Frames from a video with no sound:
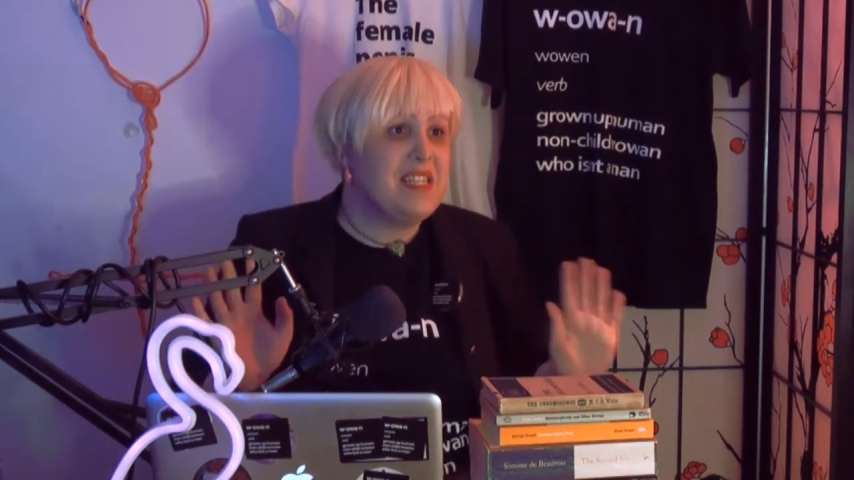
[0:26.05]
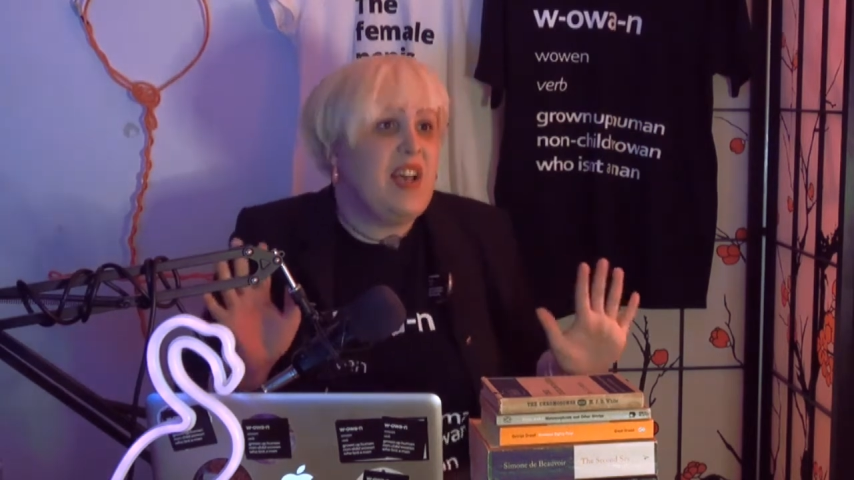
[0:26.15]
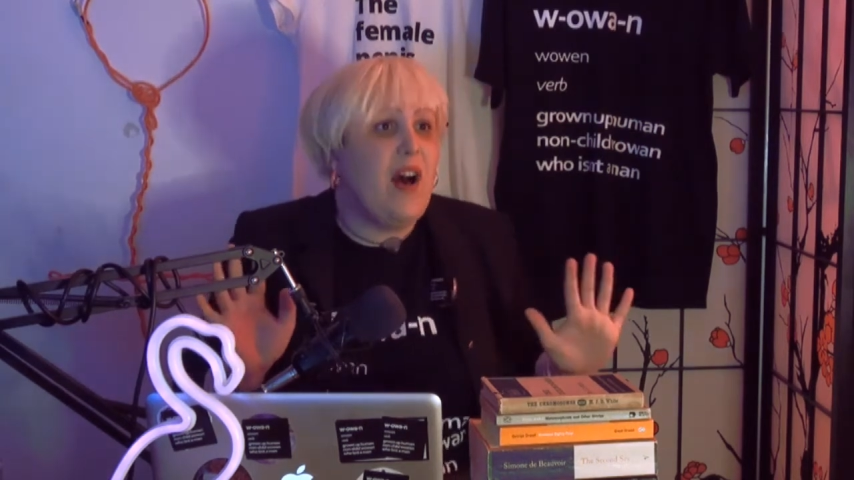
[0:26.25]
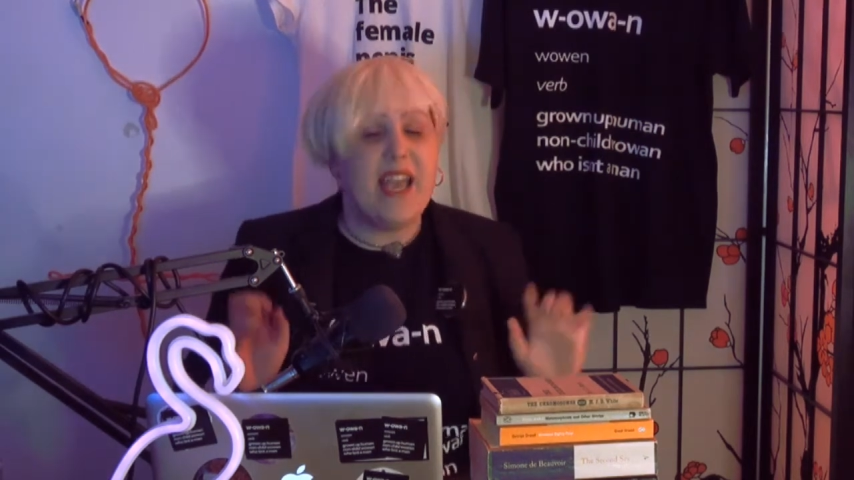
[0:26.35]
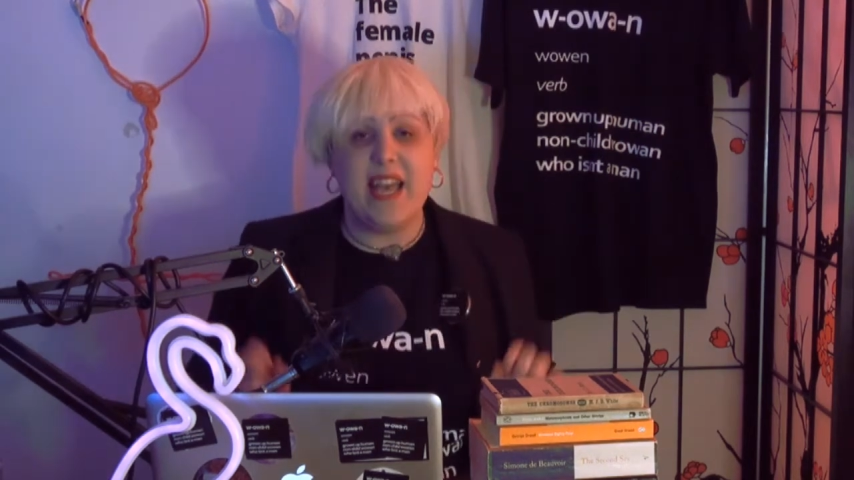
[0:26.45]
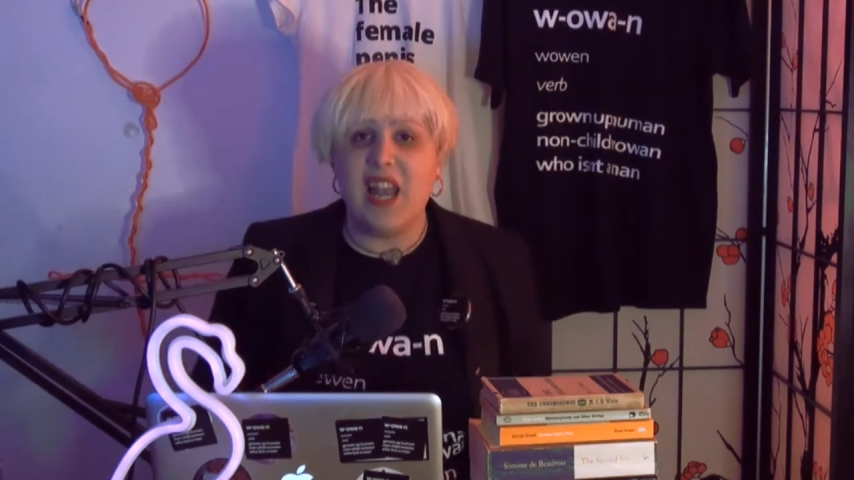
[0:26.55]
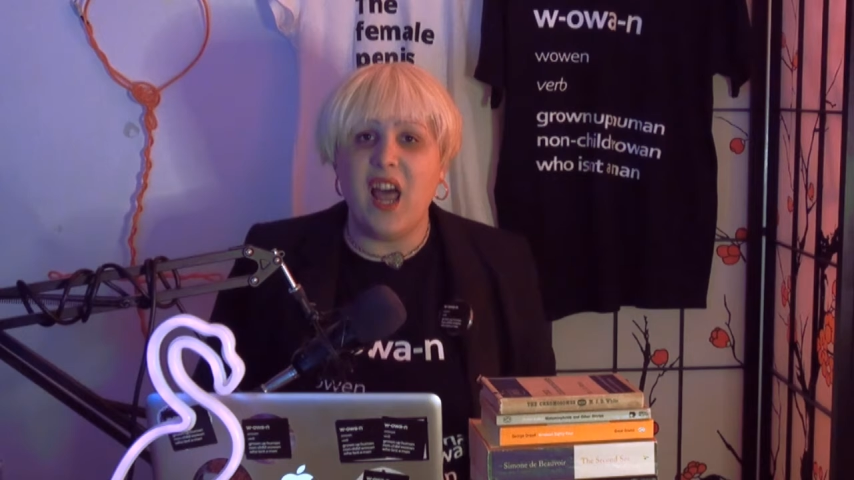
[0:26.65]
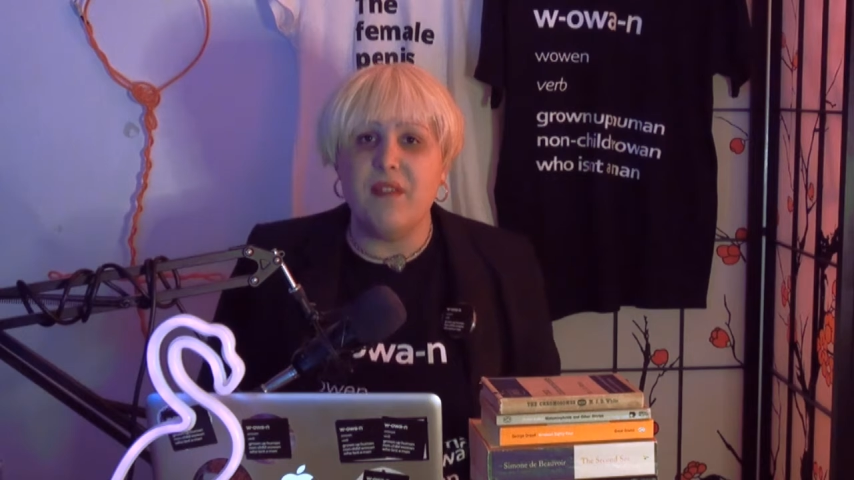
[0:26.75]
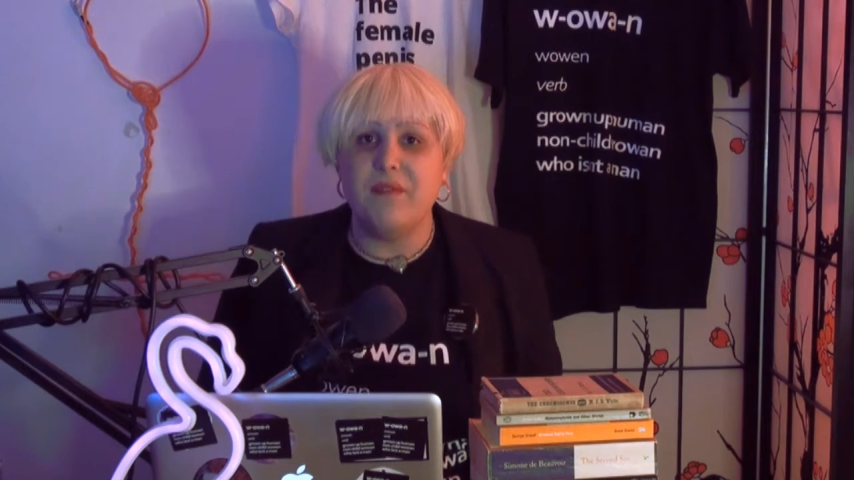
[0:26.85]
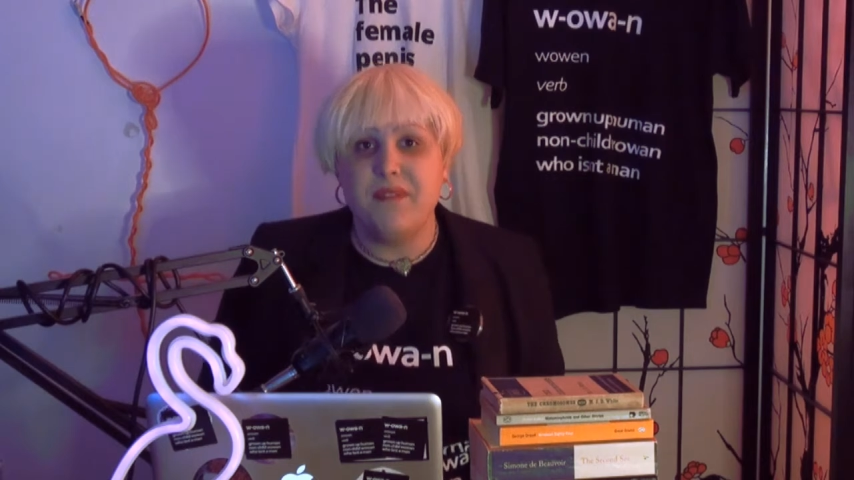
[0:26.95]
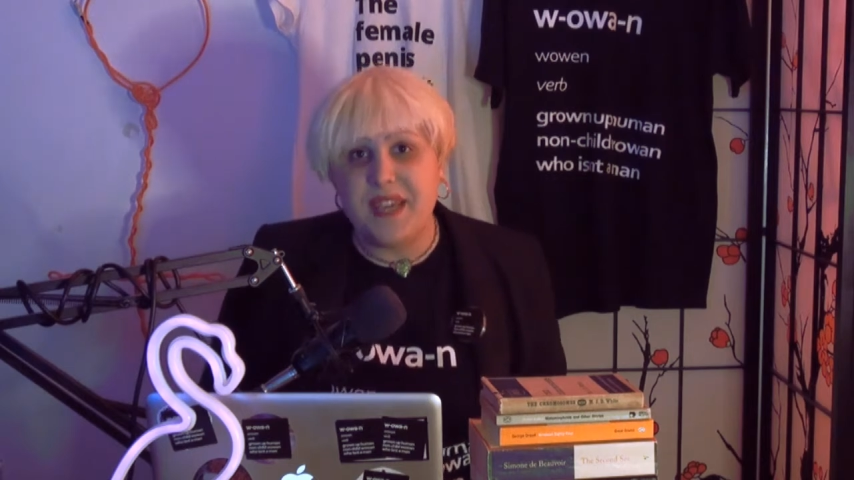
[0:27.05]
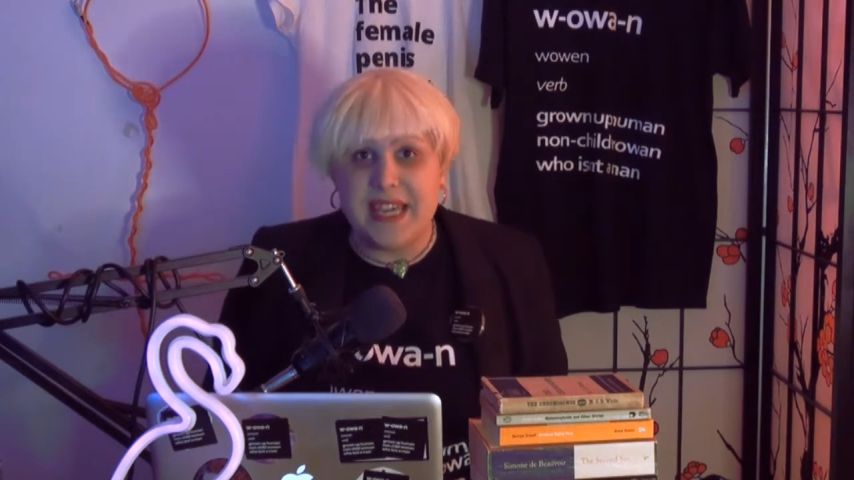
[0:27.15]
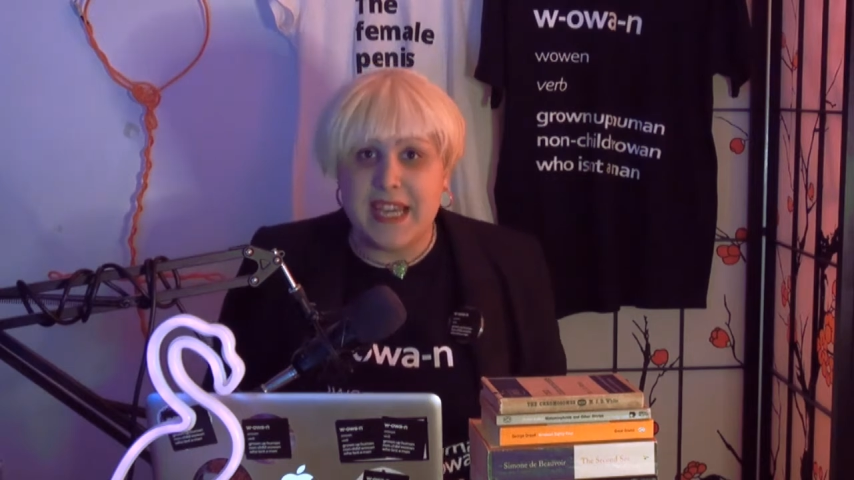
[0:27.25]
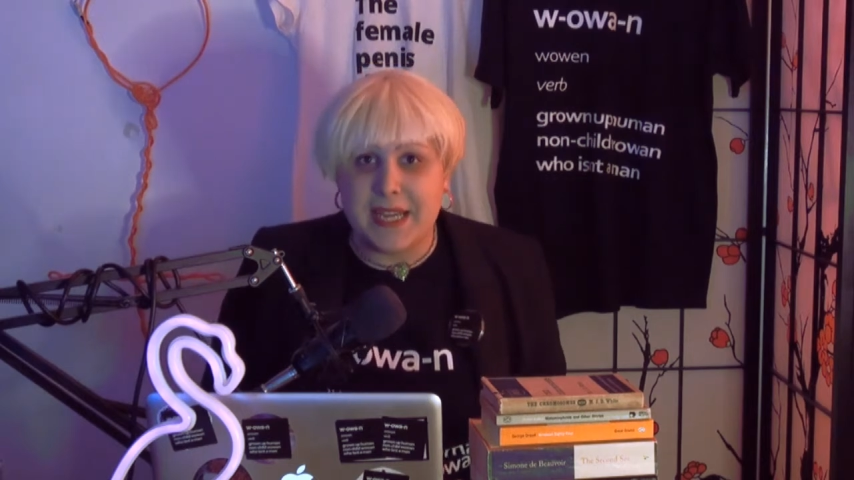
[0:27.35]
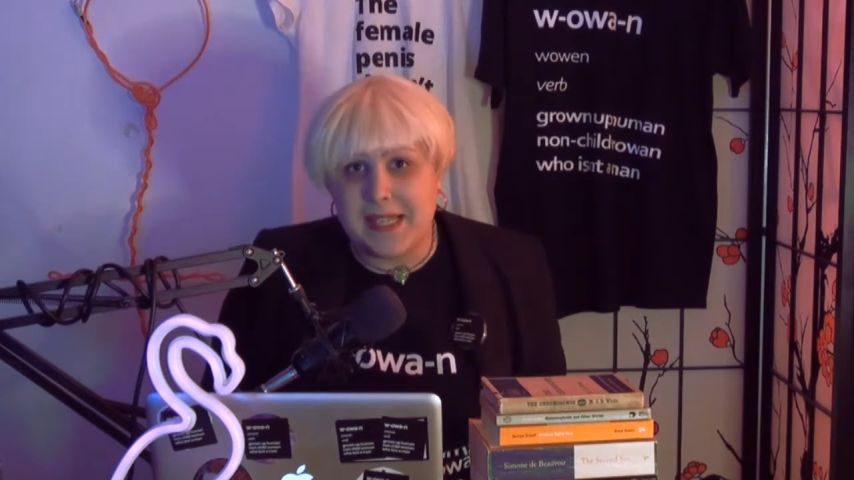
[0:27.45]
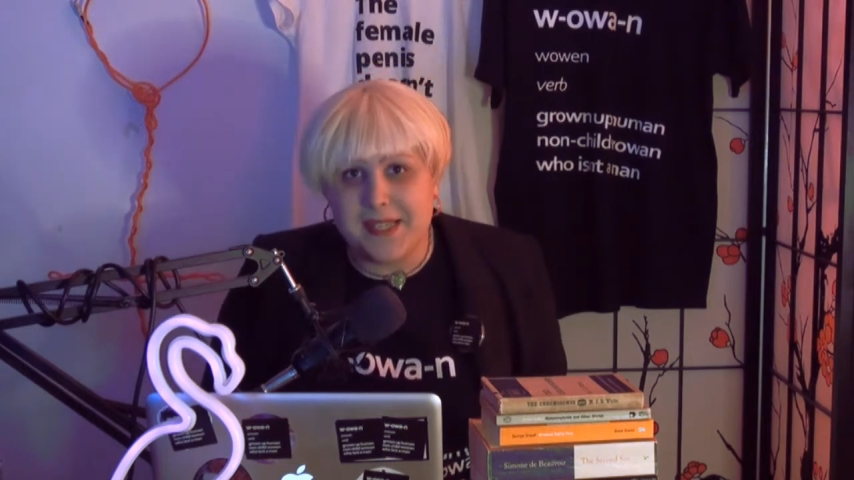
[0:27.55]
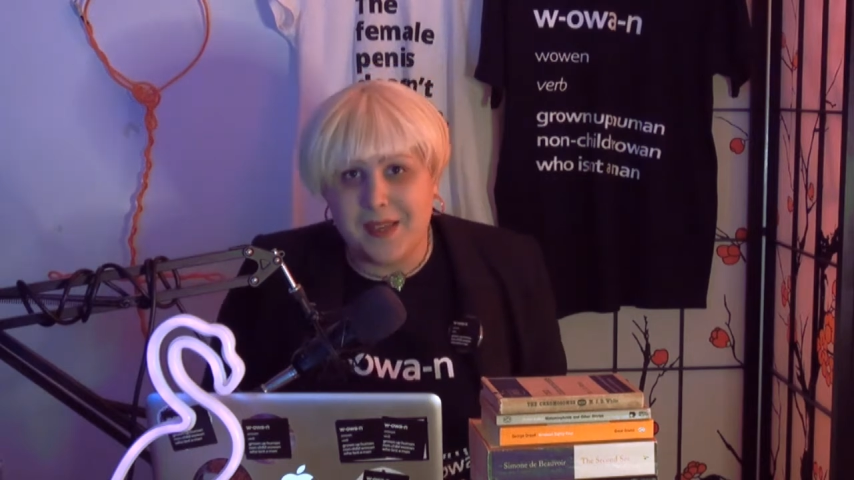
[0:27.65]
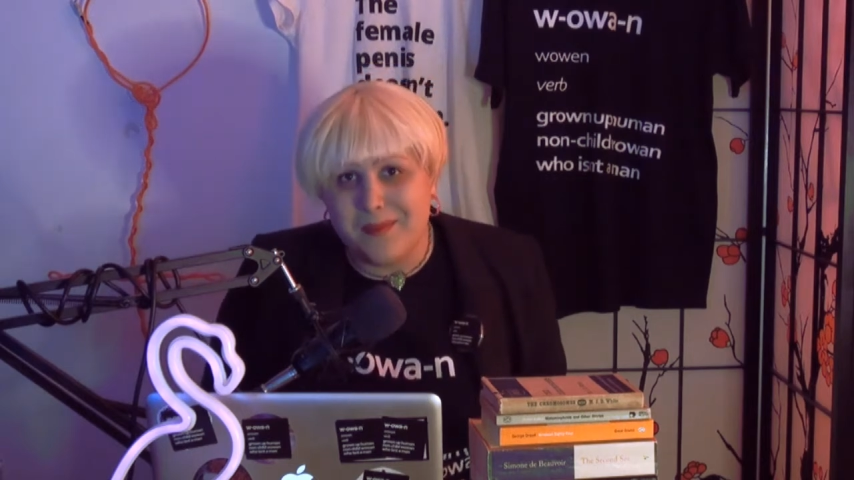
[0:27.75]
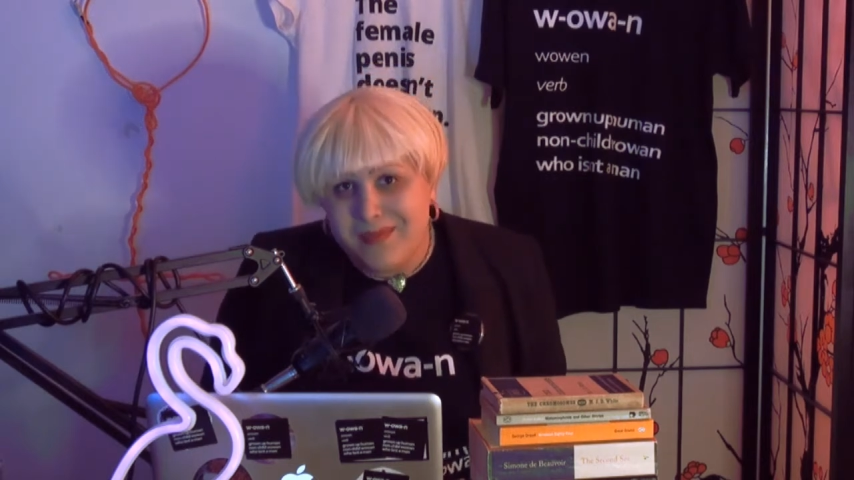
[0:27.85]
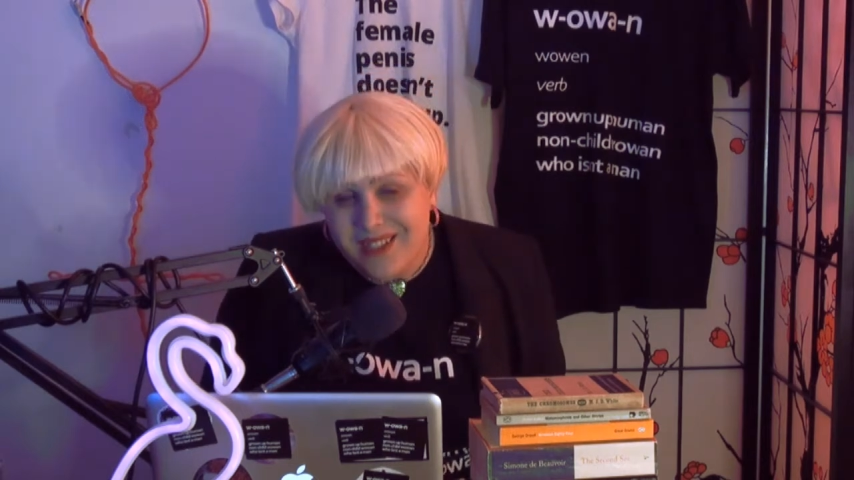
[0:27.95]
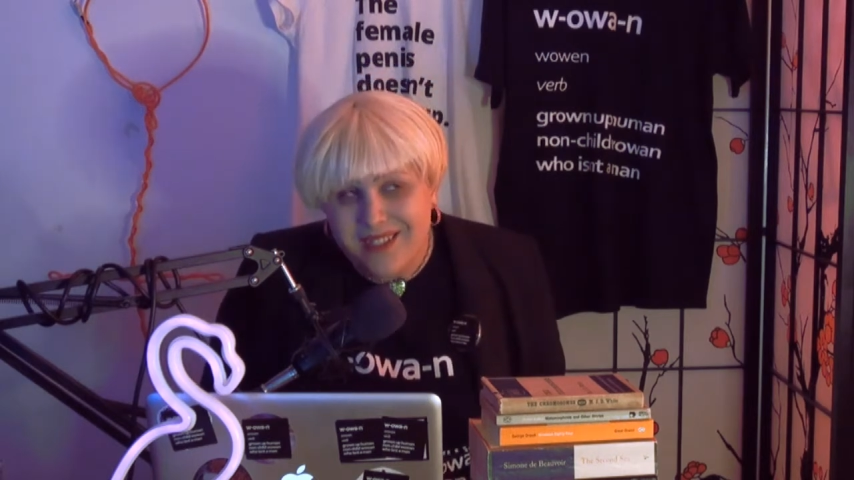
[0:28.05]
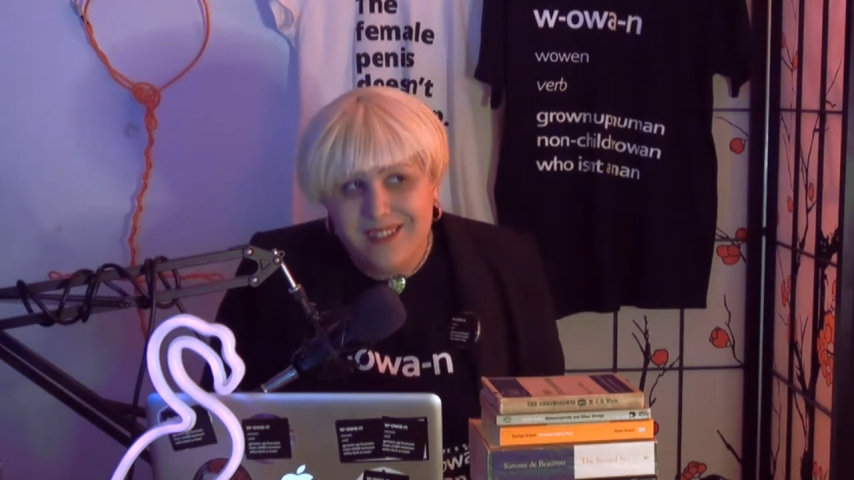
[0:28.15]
diet like veganism.